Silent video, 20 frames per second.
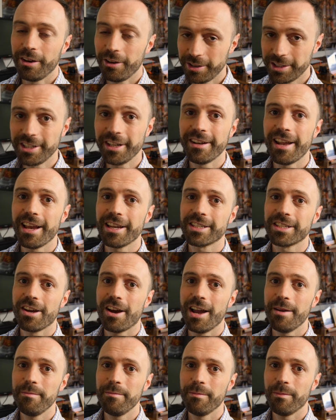Until next
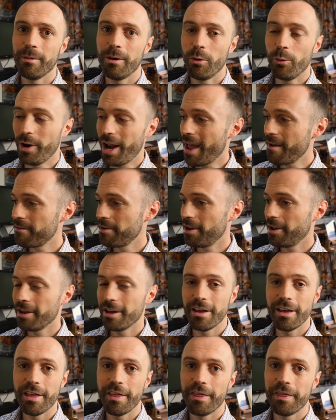time, whenever
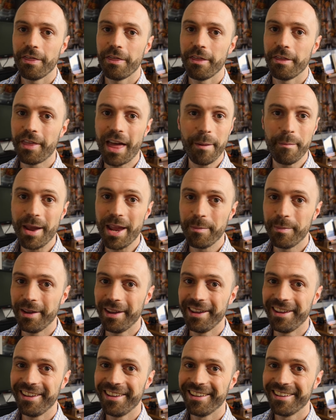that may
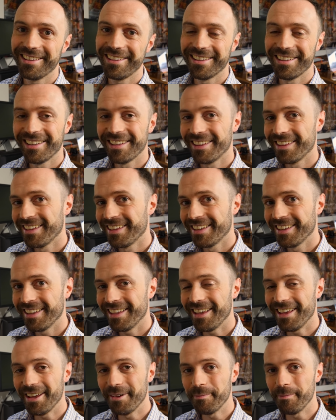be,
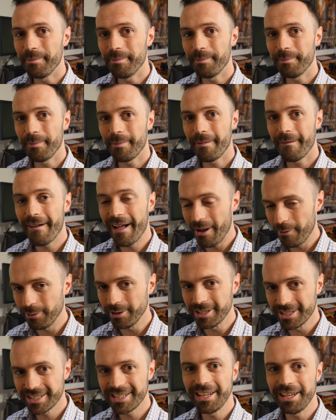I will
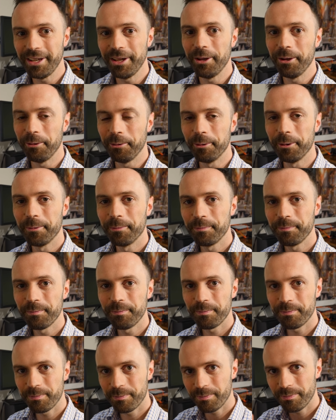see you.
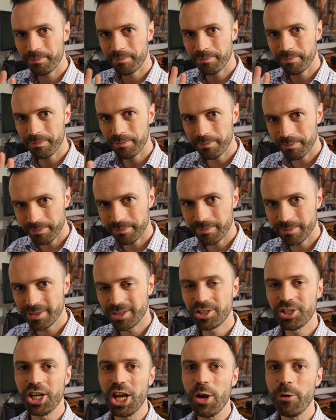
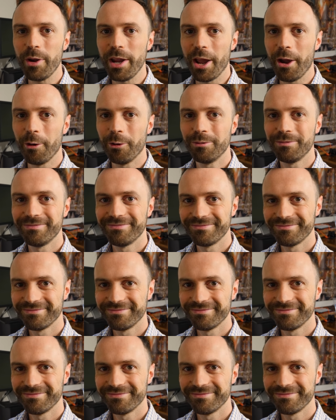Cheerio.